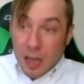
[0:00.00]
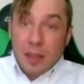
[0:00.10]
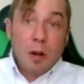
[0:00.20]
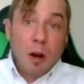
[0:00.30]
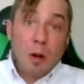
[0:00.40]

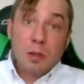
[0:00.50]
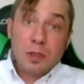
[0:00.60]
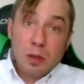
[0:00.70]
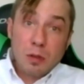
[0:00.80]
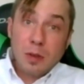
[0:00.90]
There's
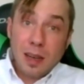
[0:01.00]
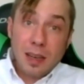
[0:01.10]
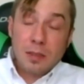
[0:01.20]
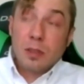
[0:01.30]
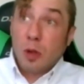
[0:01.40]

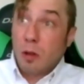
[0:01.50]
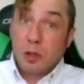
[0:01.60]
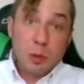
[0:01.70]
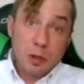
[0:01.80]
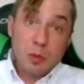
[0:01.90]

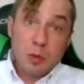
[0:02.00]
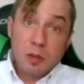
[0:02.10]
also a tool